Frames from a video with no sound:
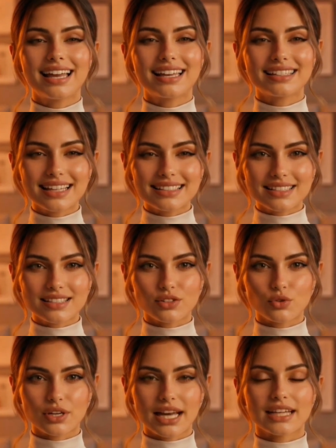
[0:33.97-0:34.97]
It lets us
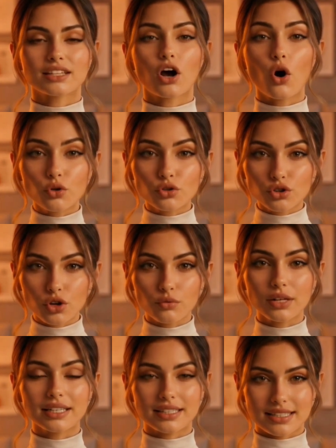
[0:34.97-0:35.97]
create
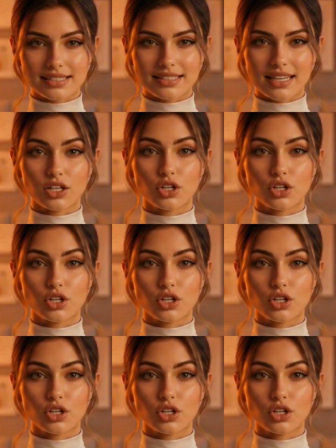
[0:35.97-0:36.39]
ultra-realistic